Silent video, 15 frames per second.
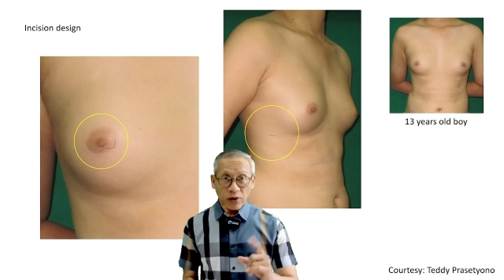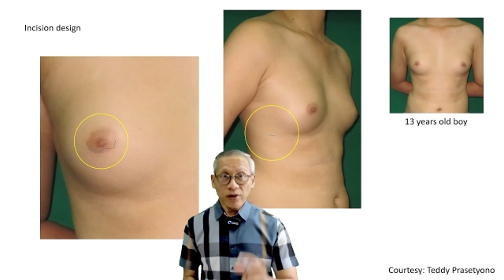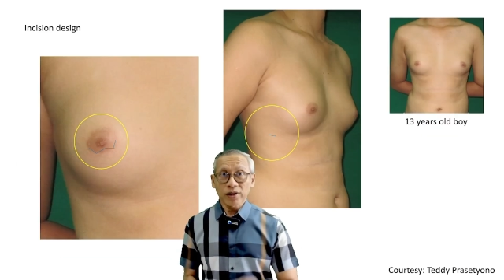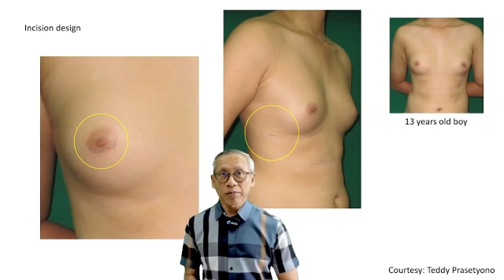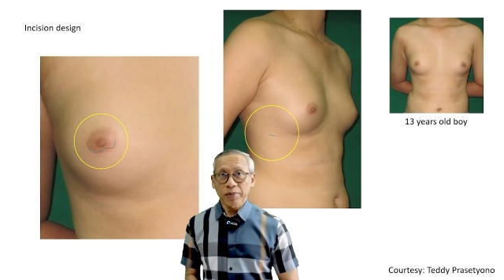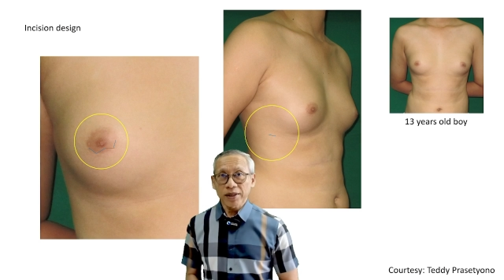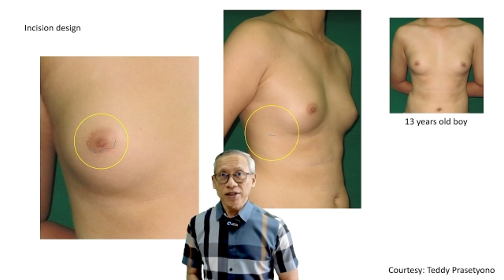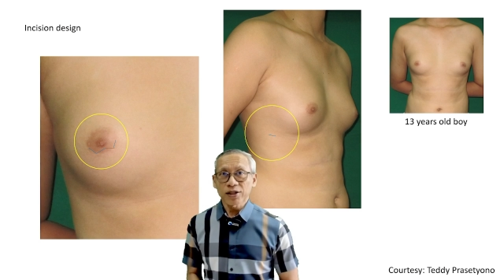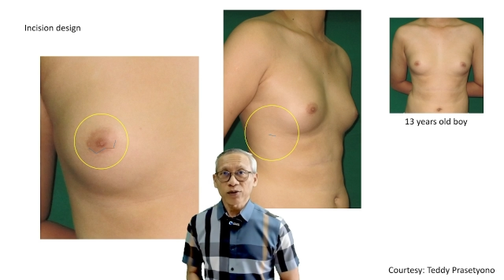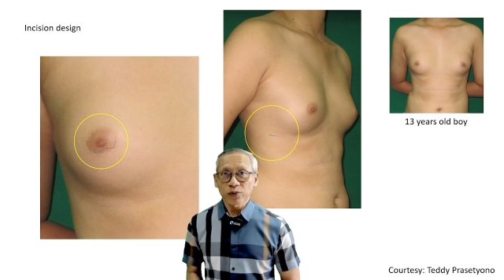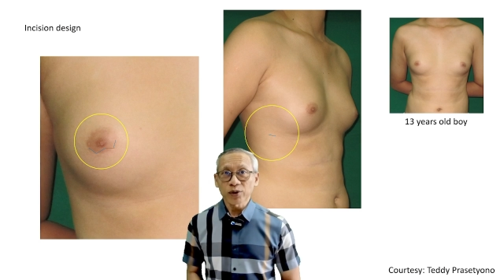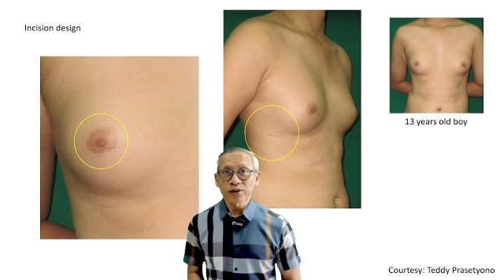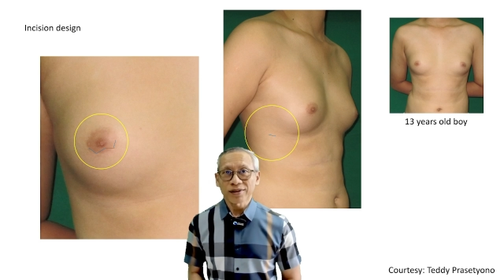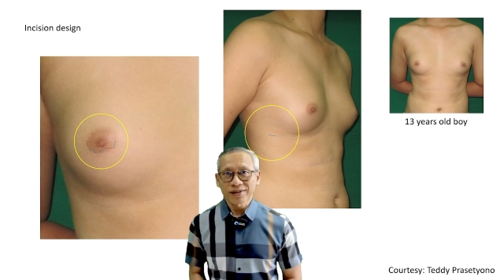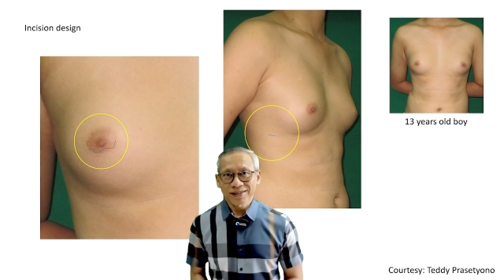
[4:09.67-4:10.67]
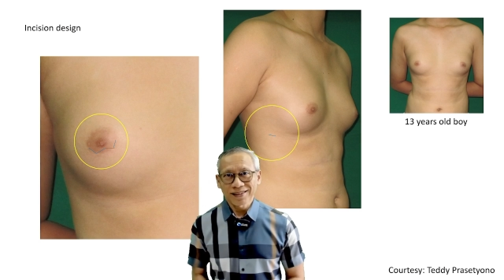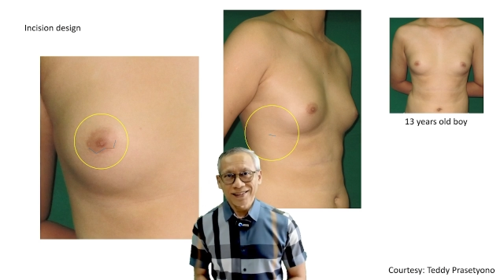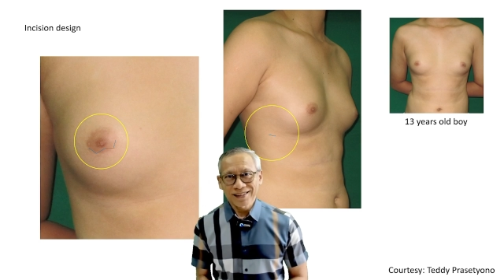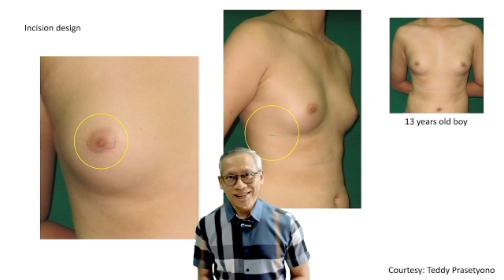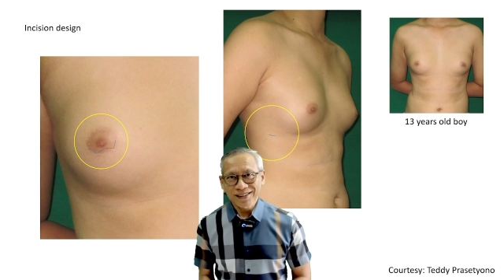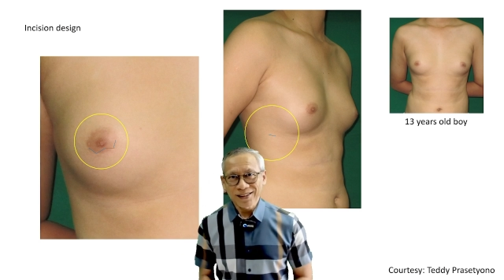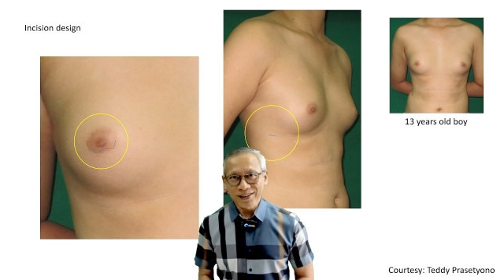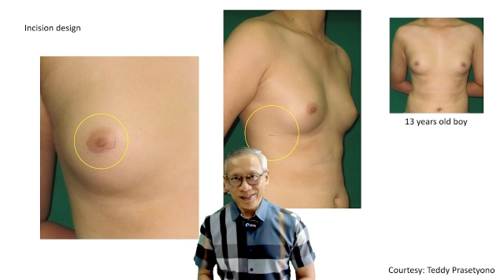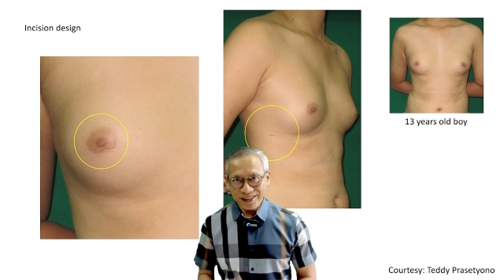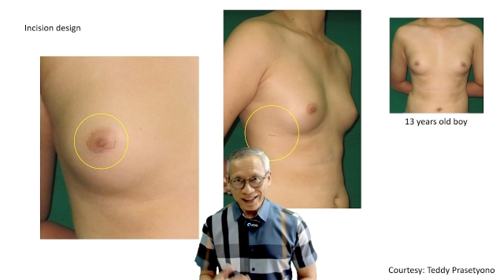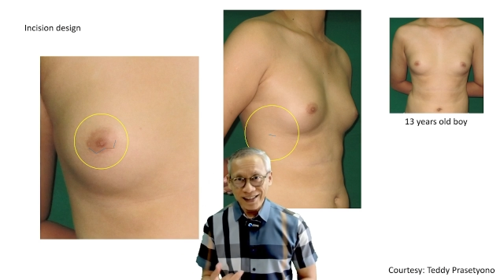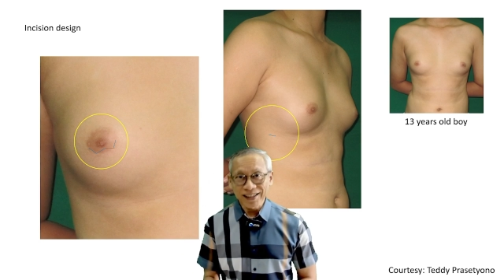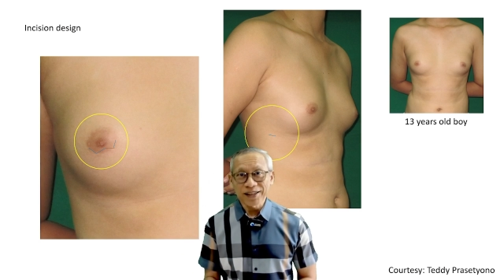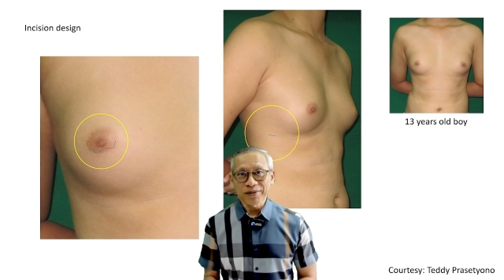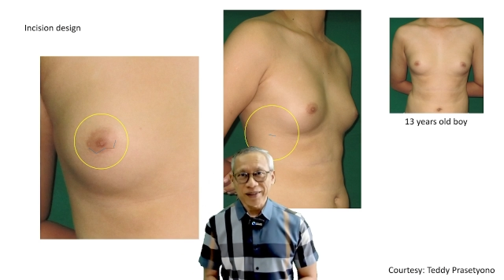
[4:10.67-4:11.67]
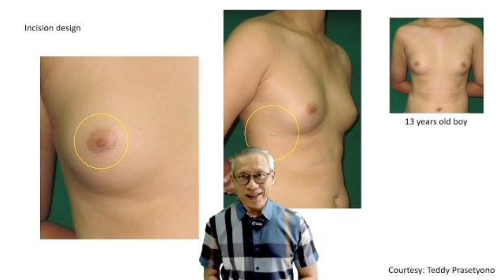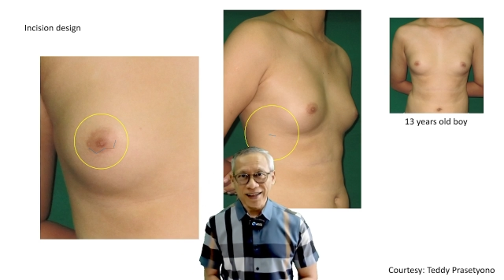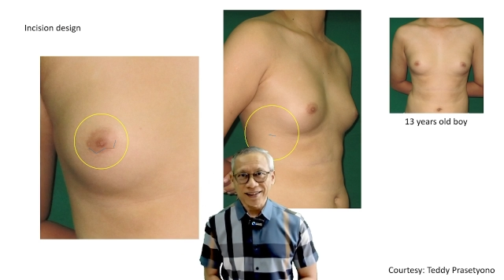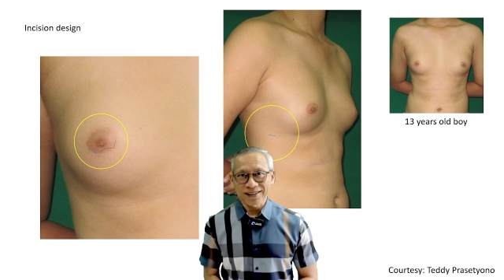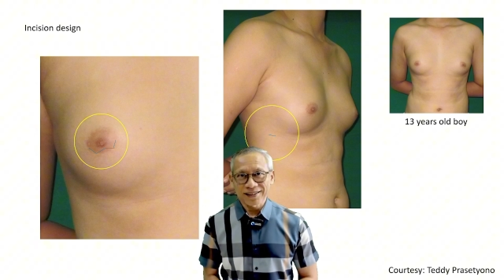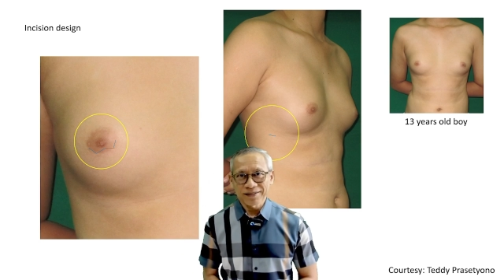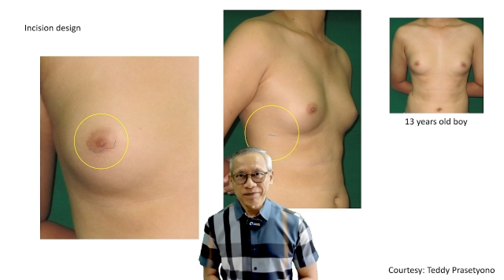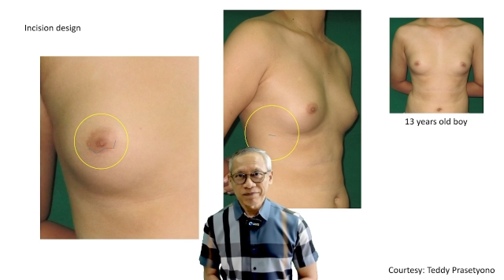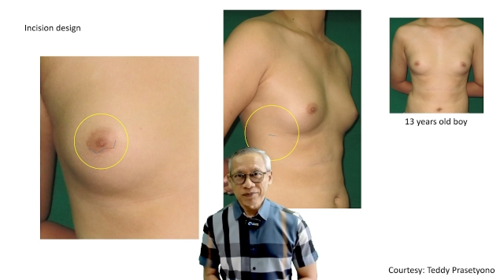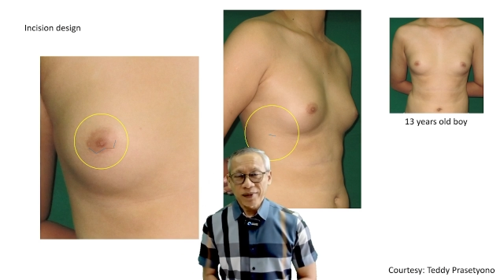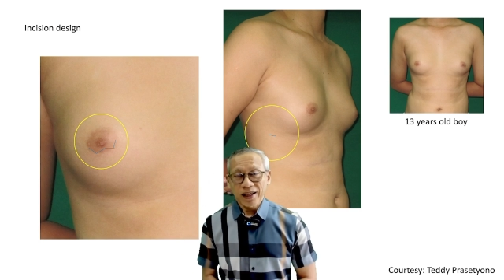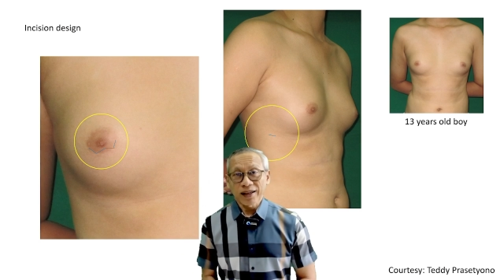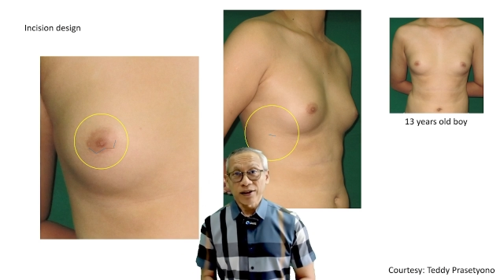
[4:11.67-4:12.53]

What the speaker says: Not all the patient would, agree with that.